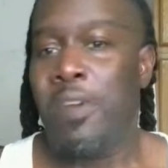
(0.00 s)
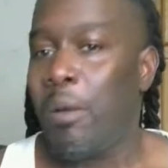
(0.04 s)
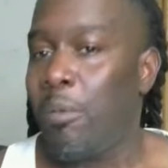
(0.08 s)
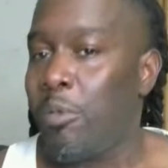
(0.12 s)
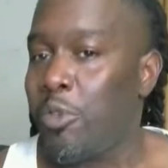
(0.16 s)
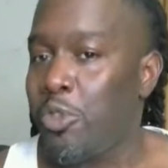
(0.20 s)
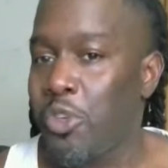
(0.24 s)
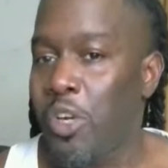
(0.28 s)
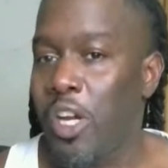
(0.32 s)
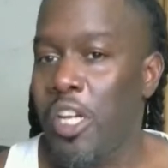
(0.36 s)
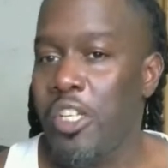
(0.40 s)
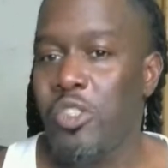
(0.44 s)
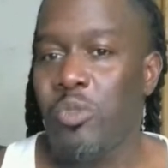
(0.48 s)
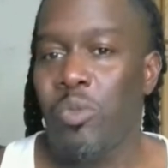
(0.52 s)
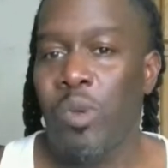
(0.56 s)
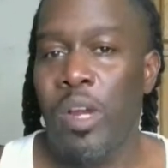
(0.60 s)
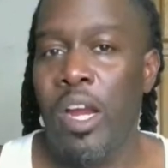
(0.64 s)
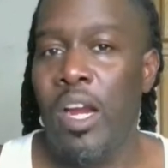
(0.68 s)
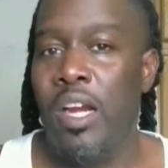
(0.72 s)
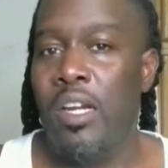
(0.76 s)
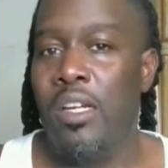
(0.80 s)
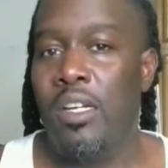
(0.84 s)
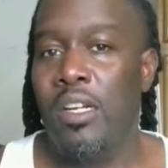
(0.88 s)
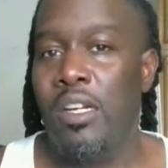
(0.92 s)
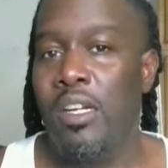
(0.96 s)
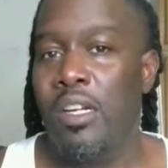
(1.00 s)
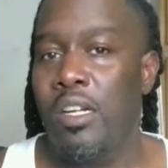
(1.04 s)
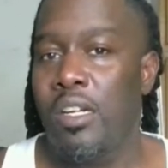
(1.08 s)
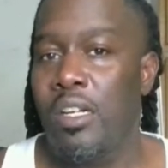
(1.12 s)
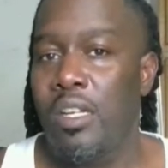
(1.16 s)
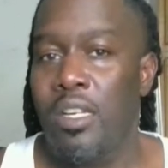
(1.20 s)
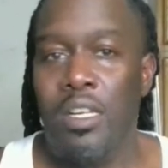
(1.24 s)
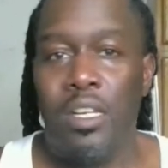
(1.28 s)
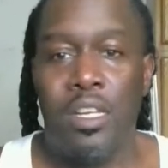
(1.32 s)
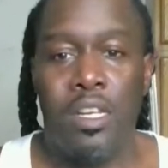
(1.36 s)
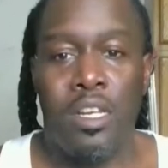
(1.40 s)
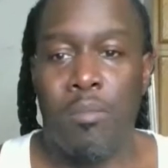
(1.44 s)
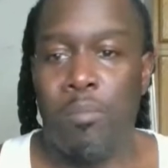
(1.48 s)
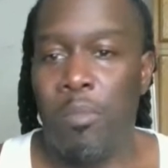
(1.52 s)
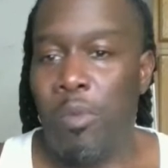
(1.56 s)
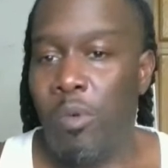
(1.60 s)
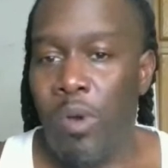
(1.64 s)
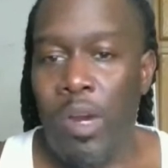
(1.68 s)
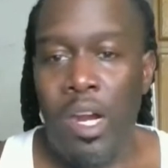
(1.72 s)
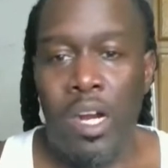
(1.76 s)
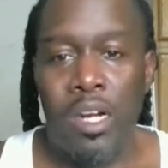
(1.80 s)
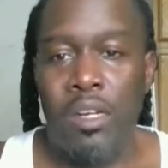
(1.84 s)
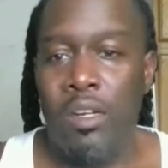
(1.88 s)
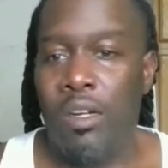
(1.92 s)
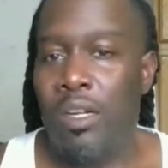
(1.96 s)
But if I'm dressed regular
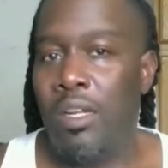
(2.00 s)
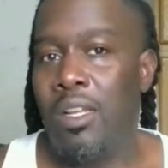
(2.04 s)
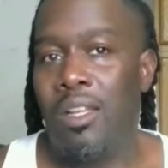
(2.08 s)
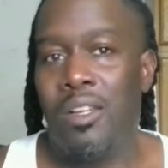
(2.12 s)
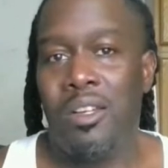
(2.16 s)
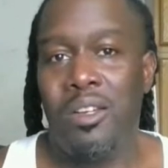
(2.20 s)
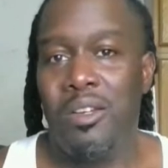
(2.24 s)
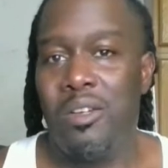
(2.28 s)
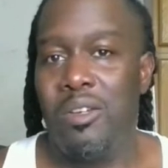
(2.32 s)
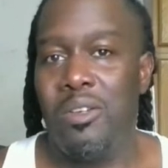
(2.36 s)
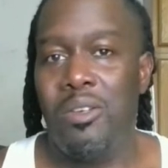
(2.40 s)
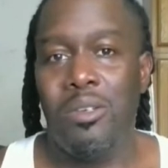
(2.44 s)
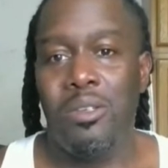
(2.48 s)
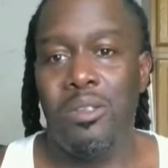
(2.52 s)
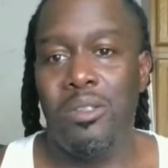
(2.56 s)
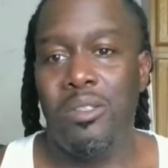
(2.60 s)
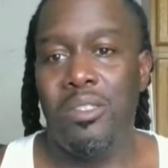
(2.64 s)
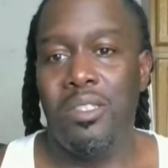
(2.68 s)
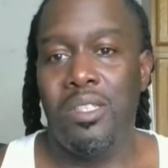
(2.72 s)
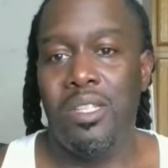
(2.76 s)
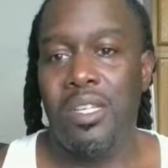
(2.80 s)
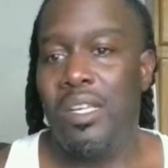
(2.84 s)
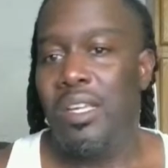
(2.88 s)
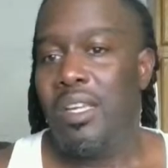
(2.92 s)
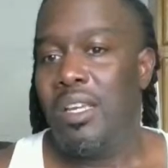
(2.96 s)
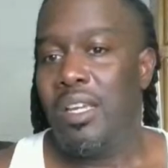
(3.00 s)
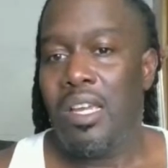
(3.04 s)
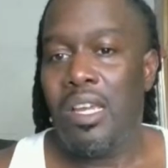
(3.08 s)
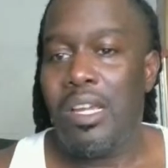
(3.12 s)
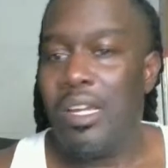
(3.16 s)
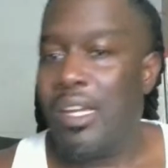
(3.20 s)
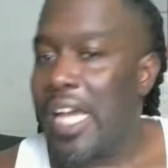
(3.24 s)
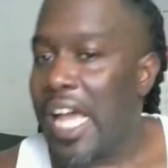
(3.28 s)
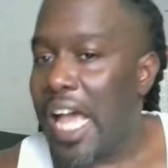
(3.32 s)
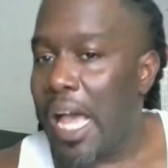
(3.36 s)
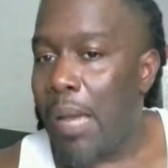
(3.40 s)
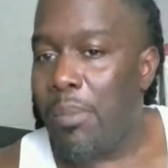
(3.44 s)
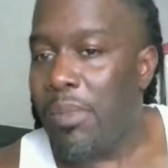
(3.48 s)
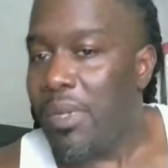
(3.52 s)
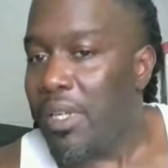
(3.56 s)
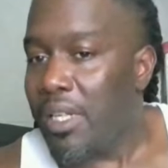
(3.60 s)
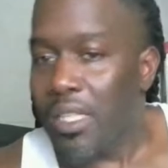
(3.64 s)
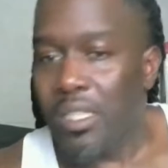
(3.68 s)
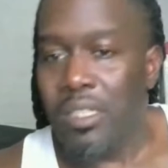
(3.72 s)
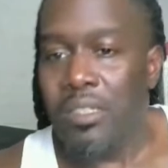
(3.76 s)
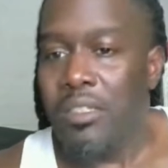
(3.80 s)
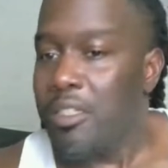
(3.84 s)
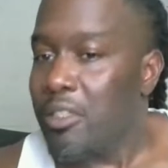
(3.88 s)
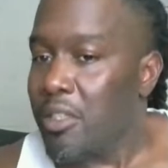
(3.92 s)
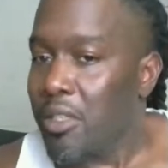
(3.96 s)
in my regular clothes and
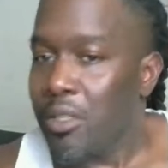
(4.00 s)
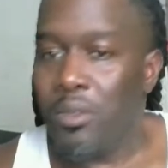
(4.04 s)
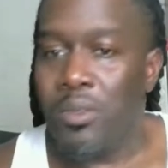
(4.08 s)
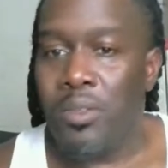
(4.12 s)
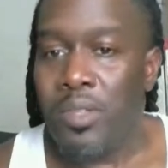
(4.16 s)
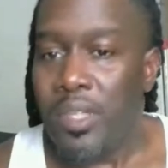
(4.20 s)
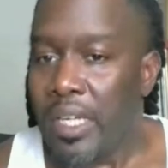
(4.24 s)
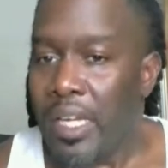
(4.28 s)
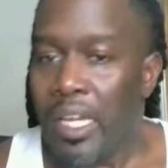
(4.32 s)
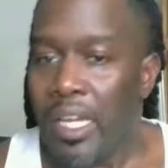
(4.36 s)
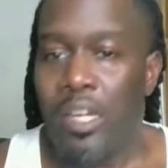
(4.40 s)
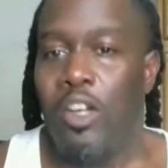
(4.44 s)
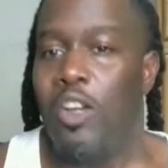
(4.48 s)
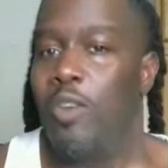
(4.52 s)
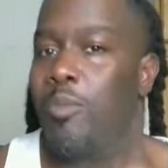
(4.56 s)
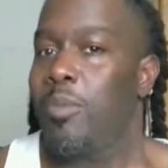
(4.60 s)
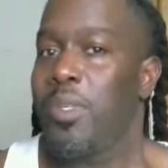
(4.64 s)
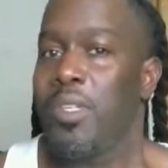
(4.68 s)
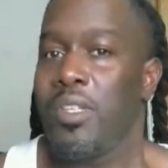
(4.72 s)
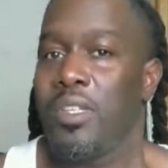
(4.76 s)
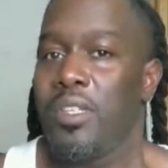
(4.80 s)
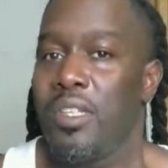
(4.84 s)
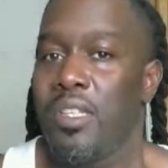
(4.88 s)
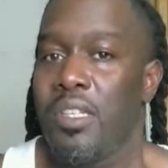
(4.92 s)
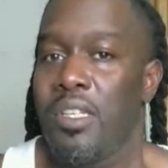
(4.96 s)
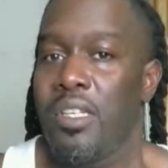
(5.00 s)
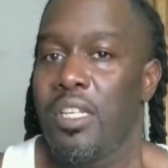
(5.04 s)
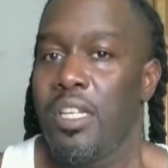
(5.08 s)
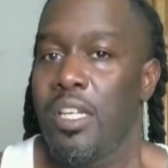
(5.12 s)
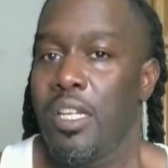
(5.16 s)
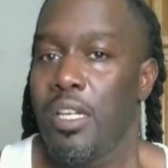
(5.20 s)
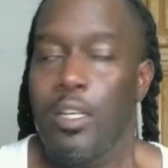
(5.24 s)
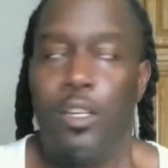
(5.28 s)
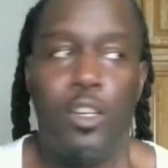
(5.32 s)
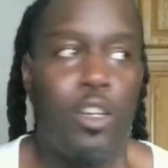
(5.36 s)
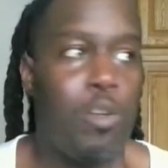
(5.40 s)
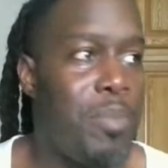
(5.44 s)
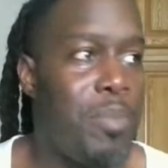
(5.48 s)
got my, you know what I'm saying, on me,